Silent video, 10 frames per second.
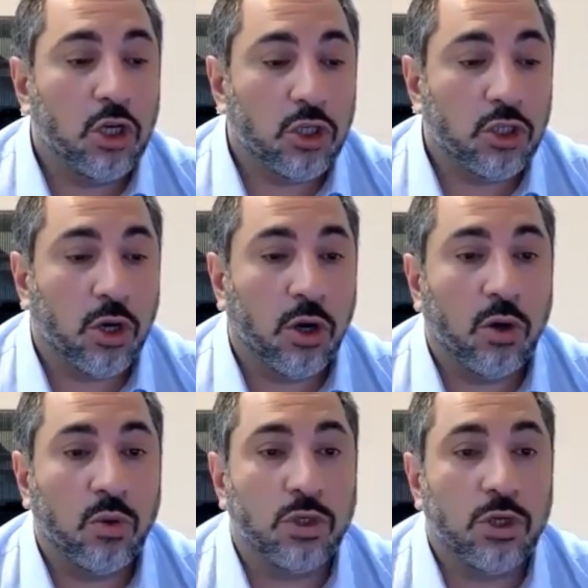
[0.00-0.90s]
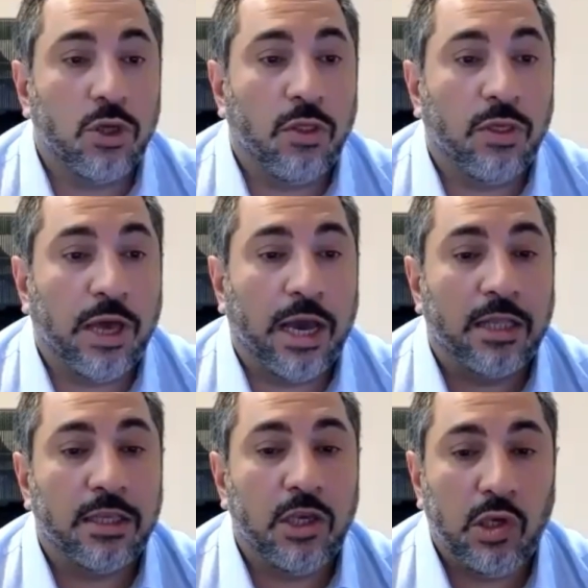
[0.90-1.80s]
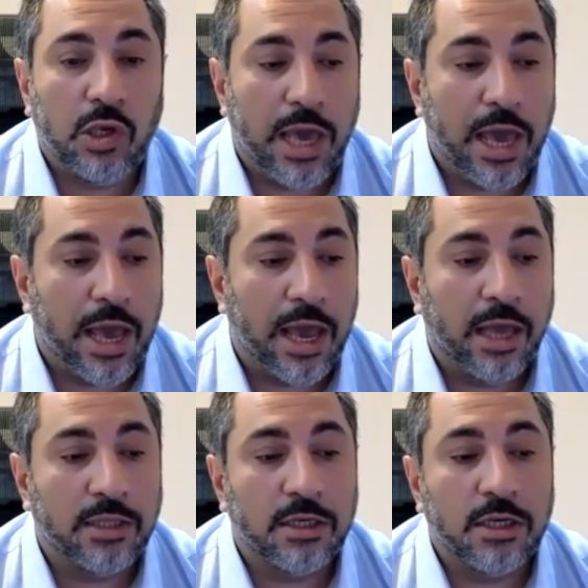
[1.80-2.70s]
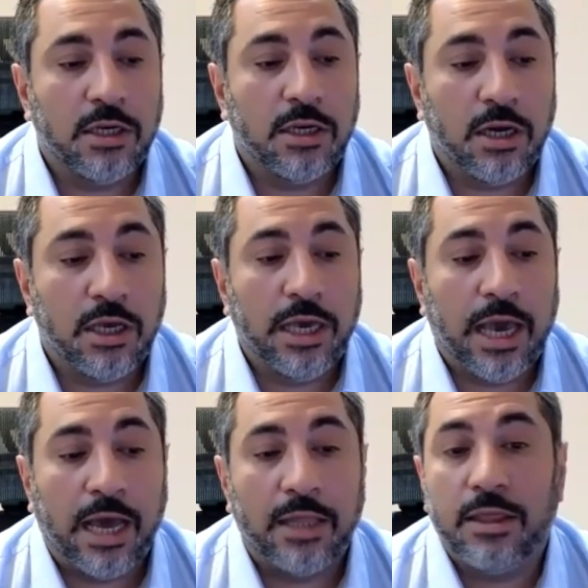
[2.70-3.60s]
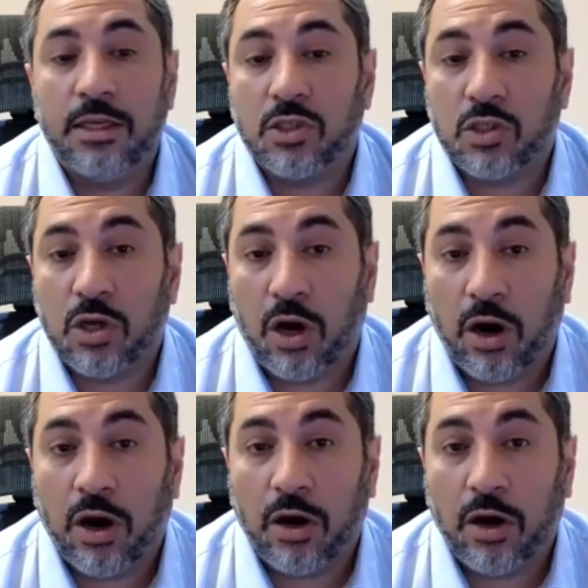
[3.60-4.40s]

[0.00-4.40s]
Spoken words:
showed that he had this car